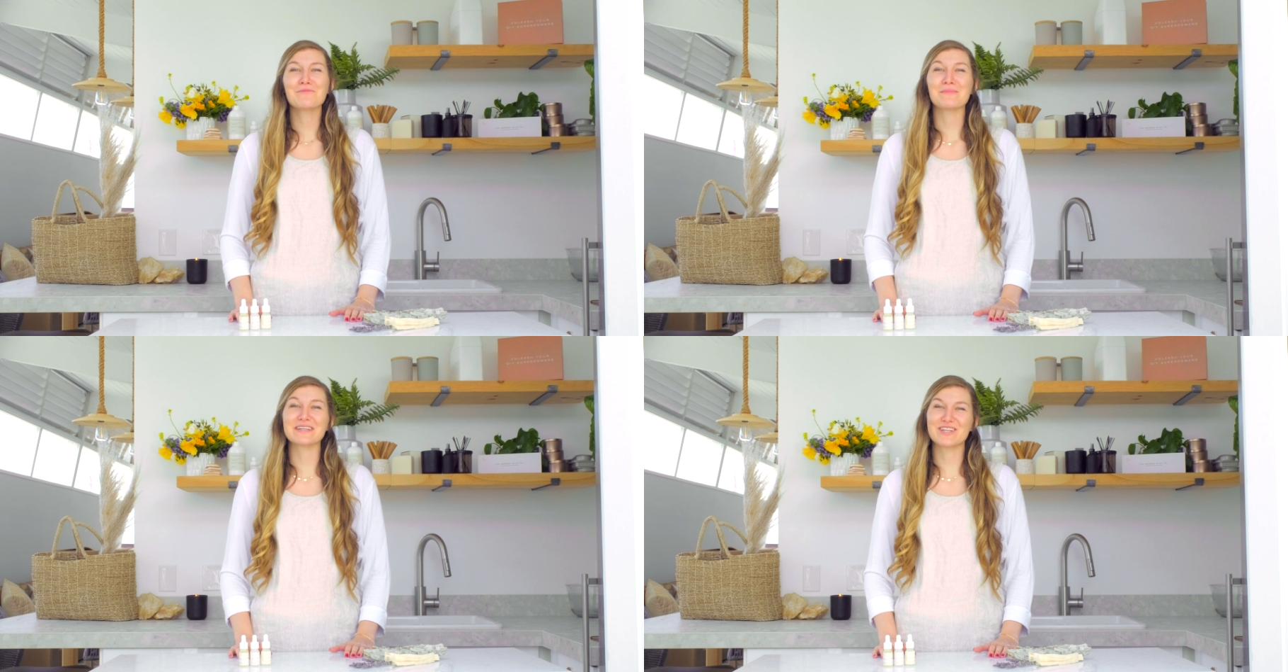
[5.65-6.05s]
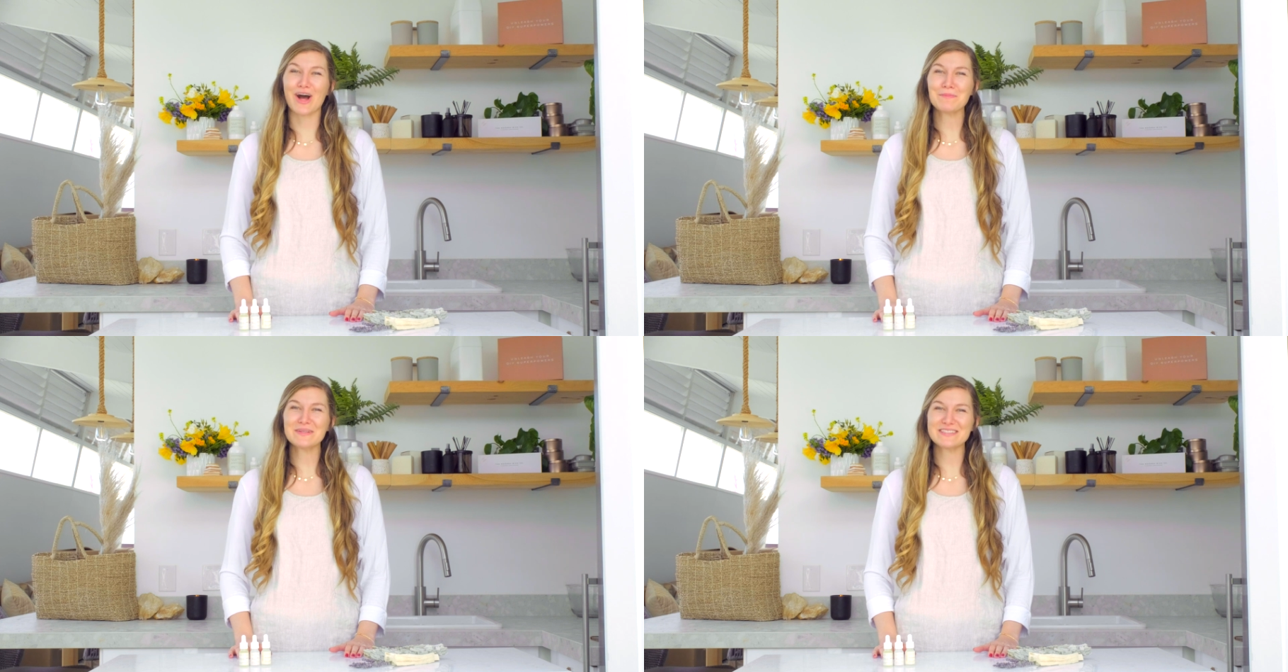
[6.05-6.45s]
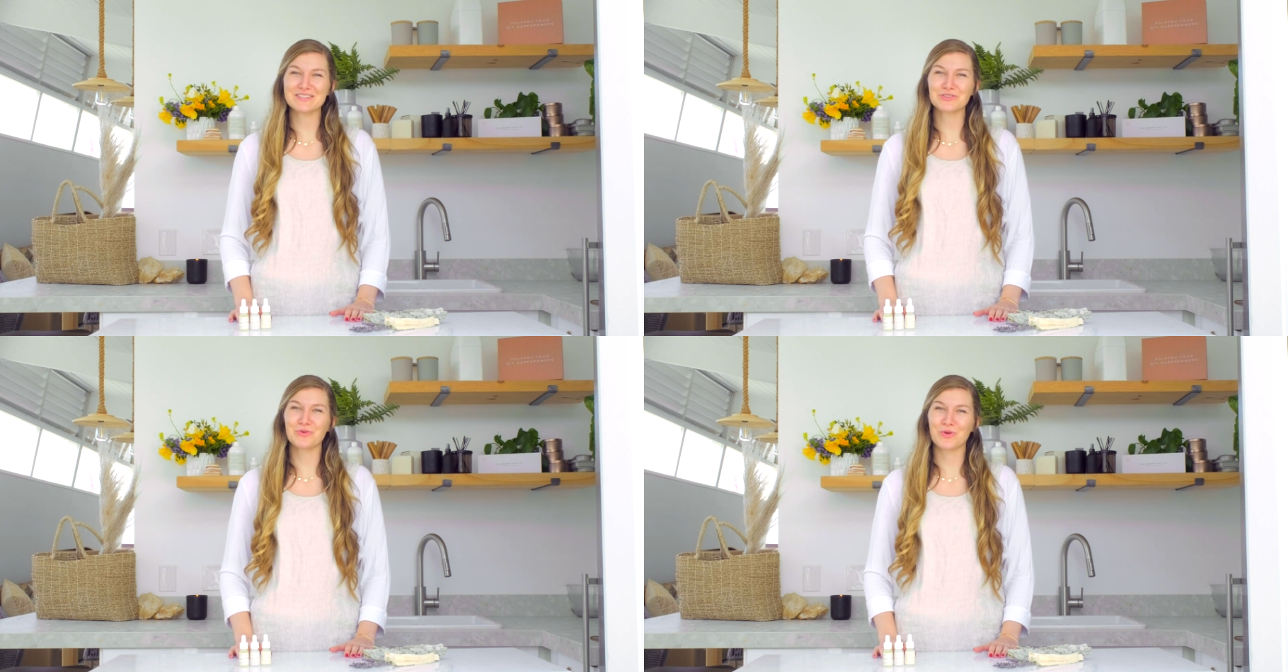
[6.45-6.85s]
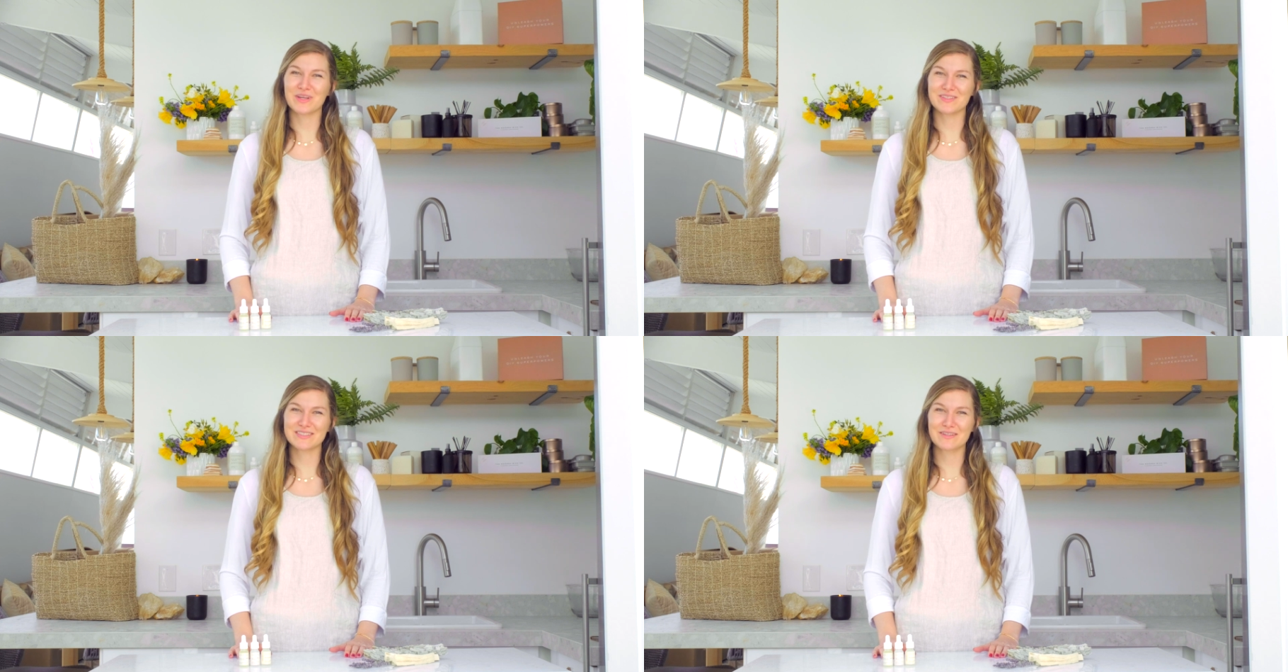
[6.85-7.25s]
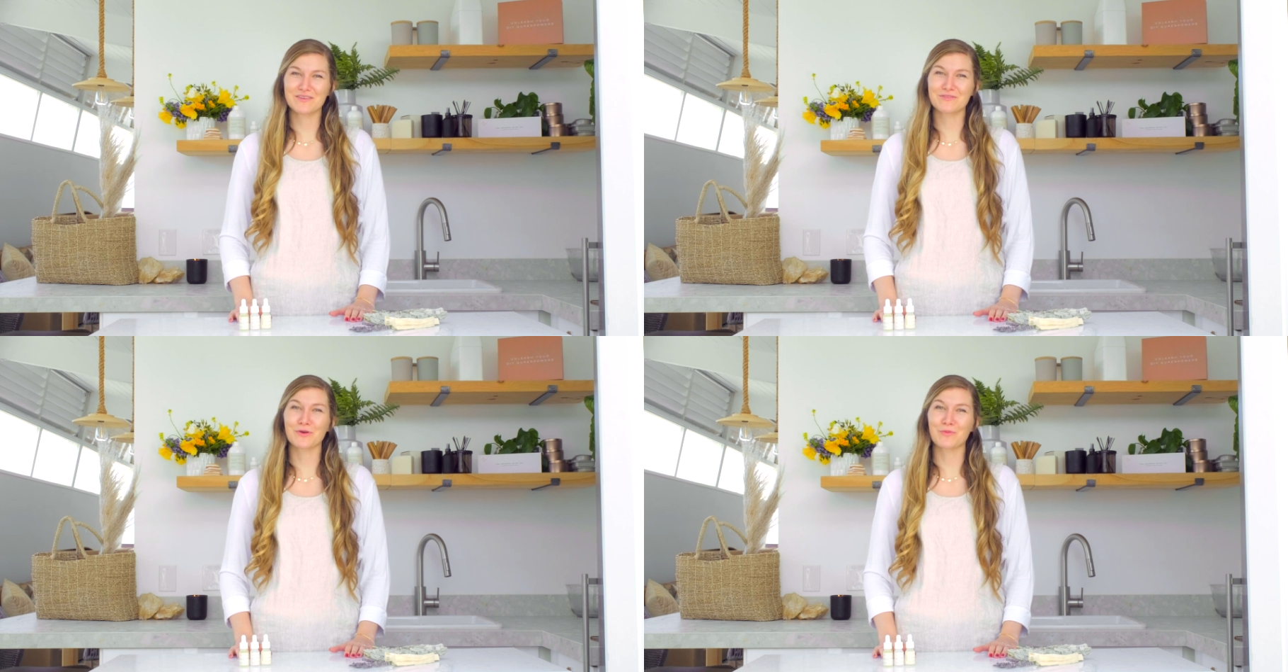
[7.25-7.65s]
my top essential oils
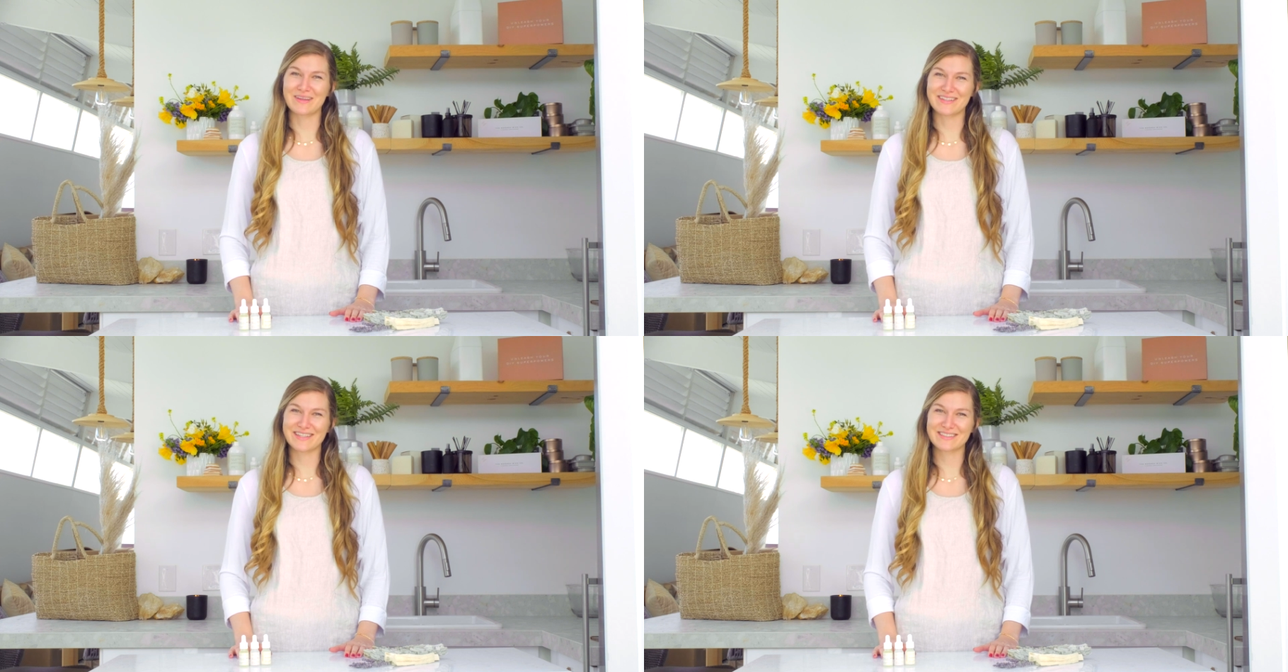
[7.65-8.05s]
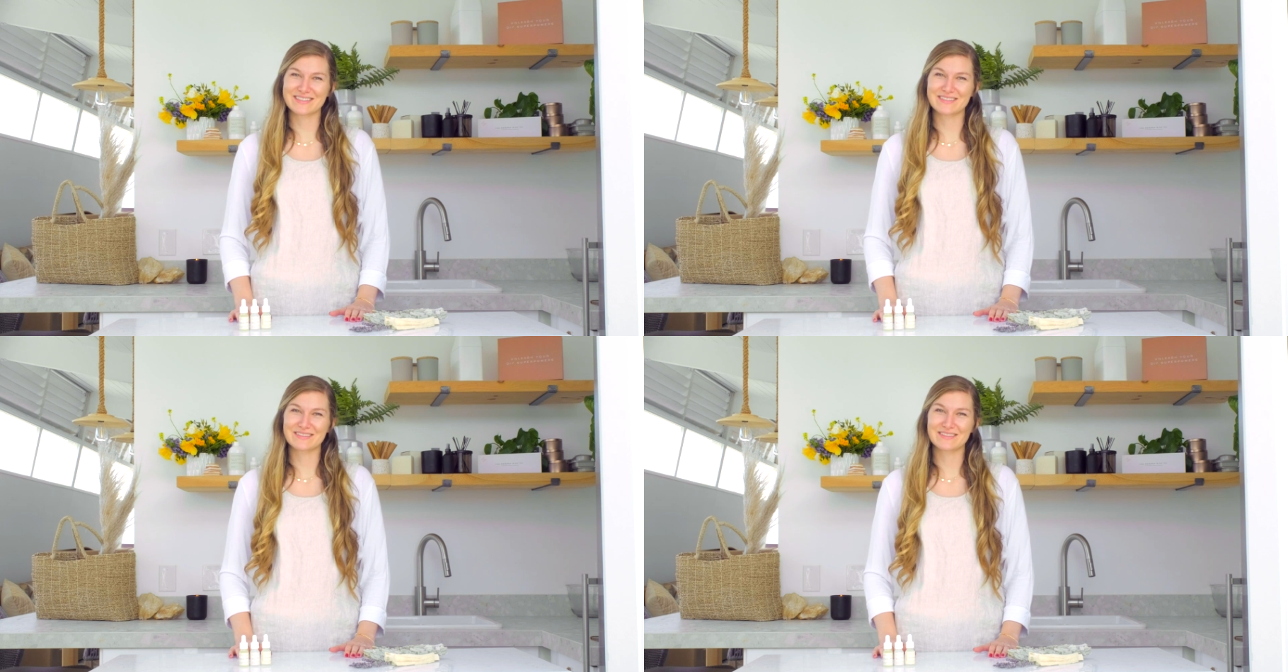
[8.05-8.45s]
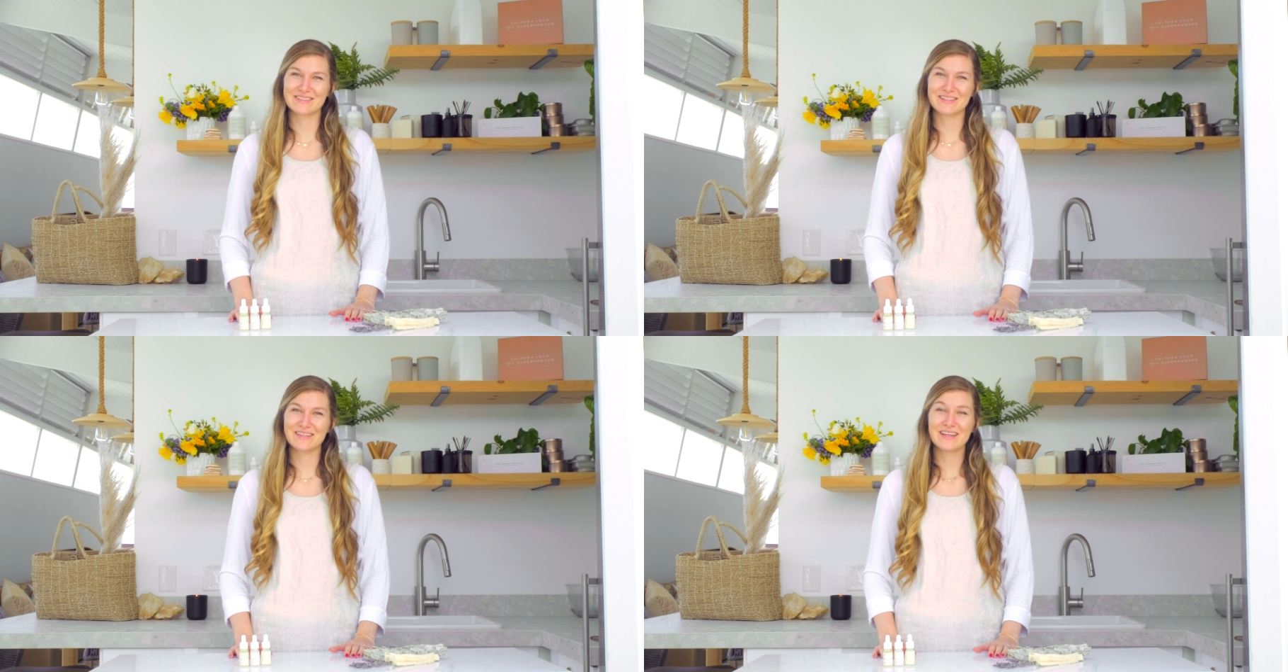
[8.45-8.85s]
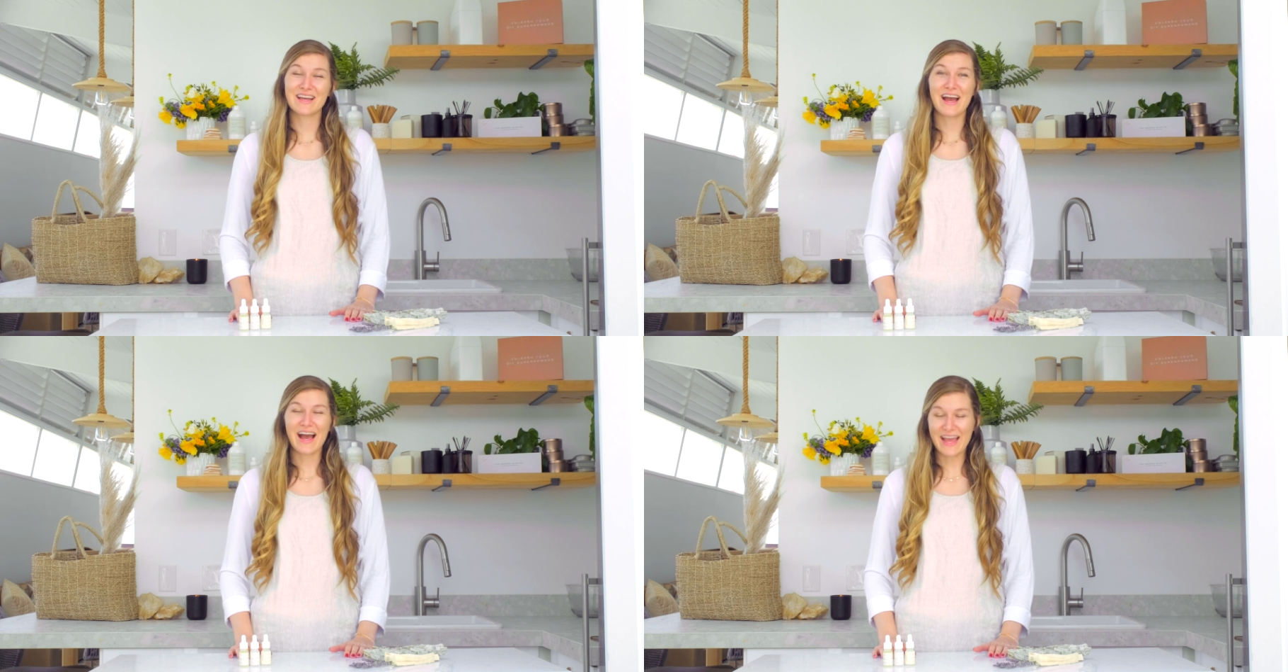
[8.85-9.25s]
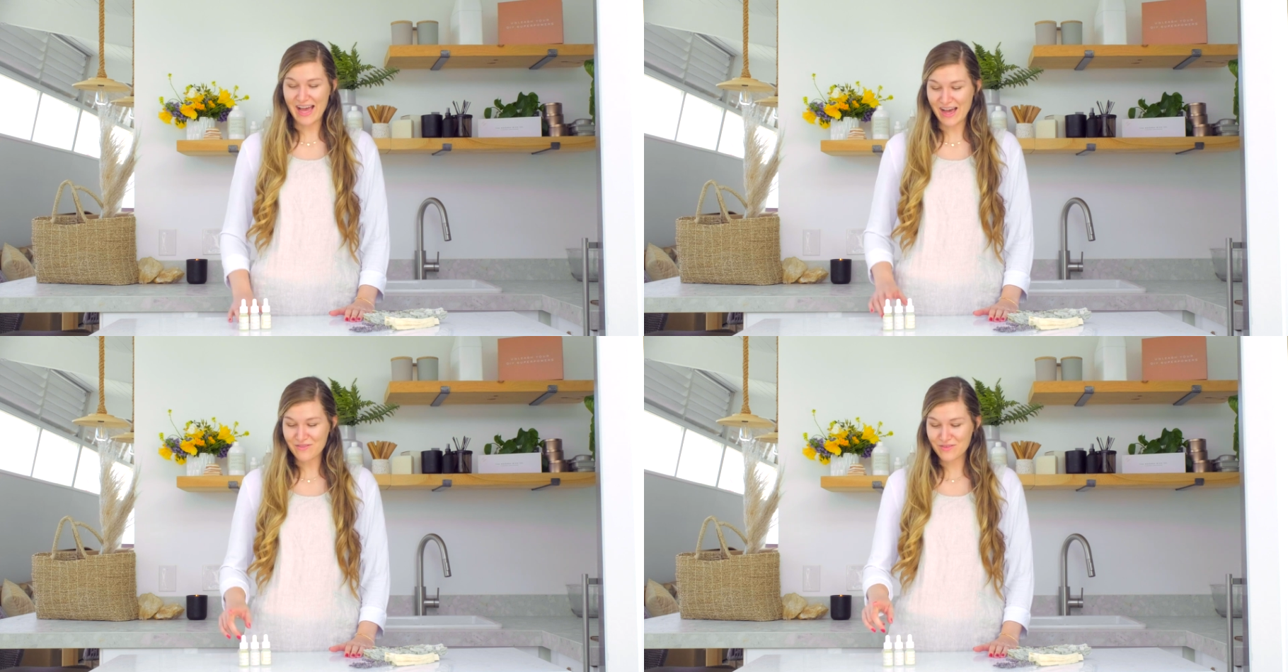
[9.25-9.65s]
for wellness. I
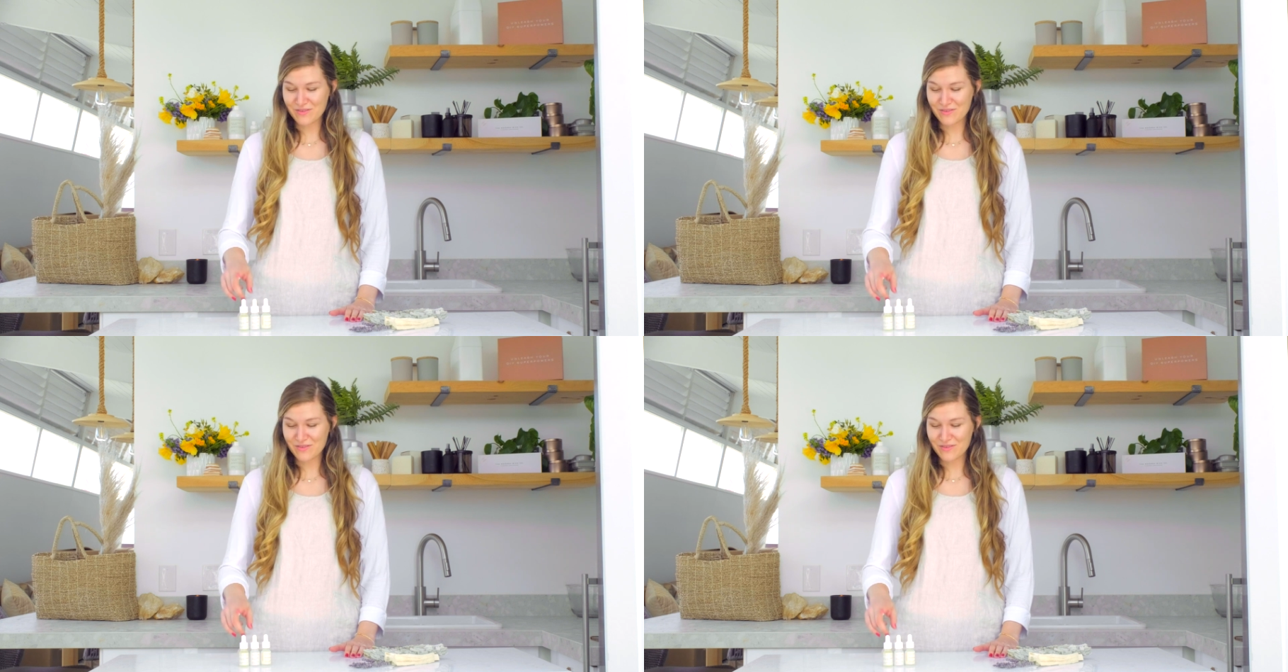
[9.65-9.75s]
have